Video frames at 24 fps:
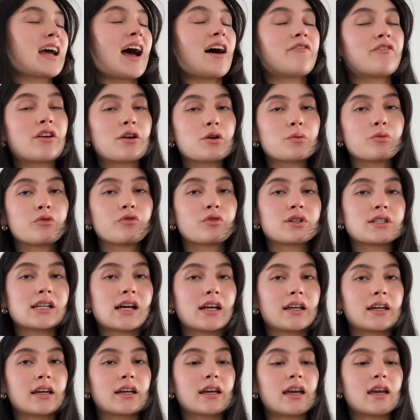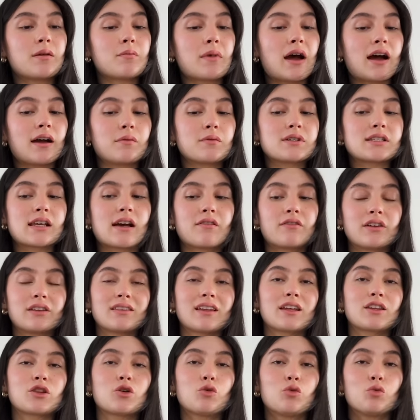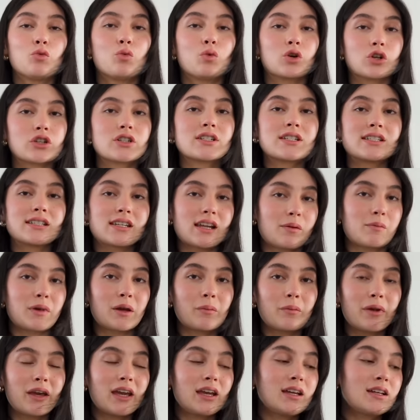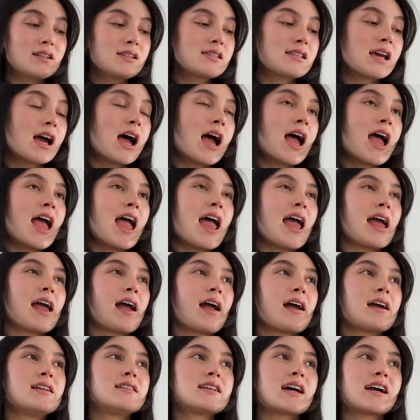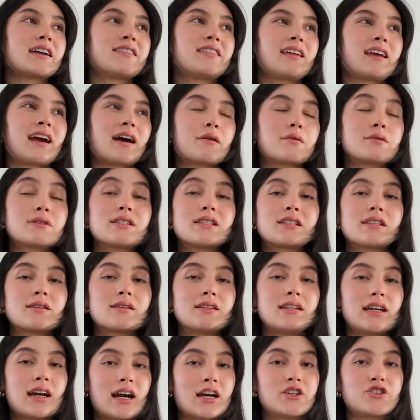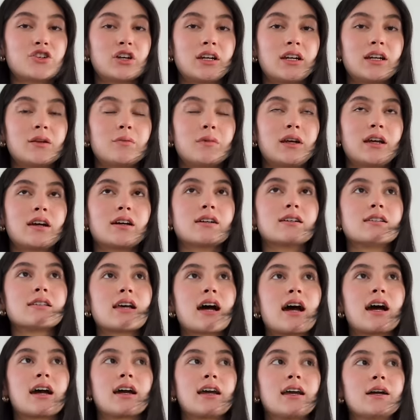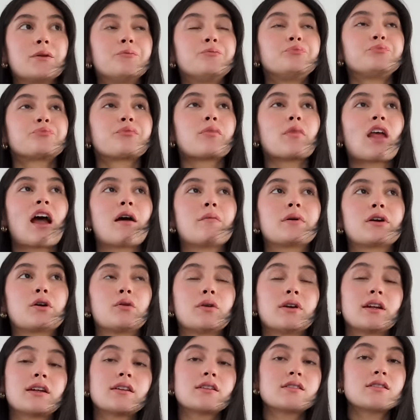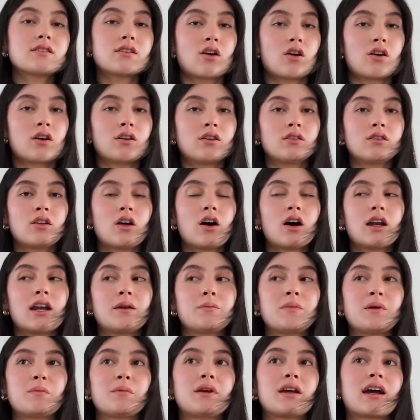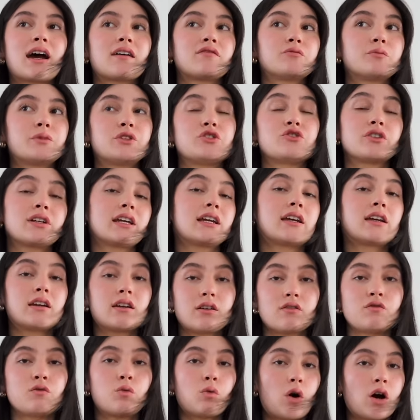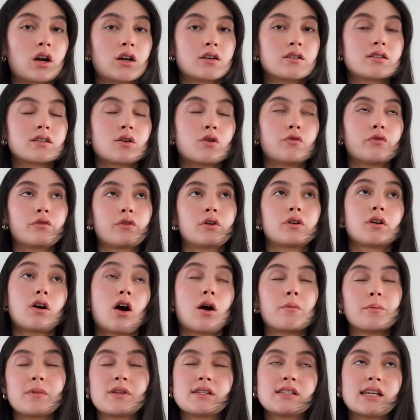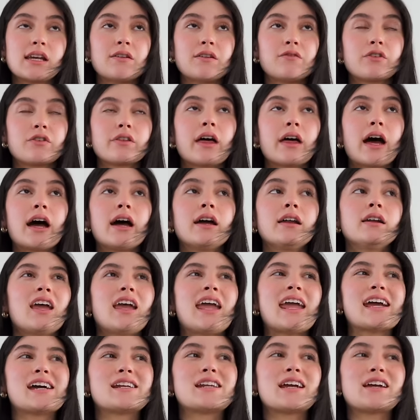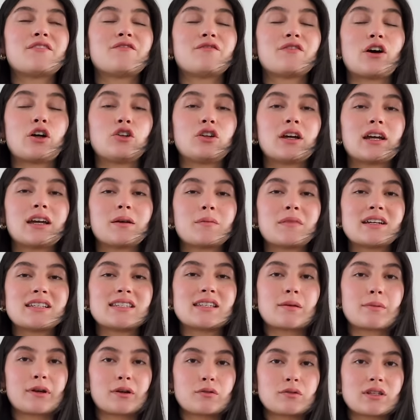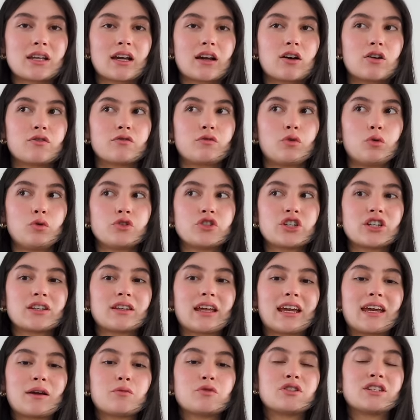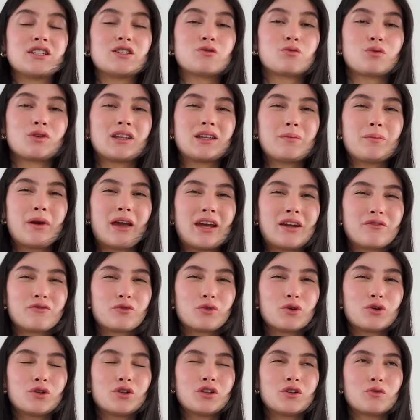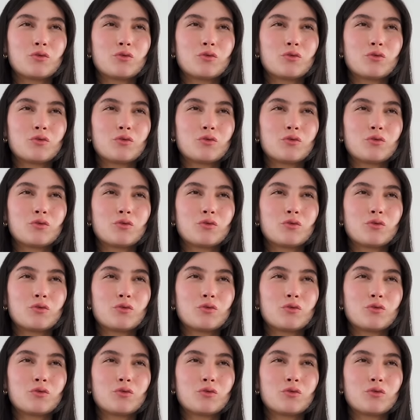half an hour before Talia came, I was having like the worst stomach pains. And I think I was dehydrated because I have been going in the sauna a lot and maybe I haven't been drinking enough water to compensate for that. And it felt like my stomach was like convulsing. Like it was these really painful,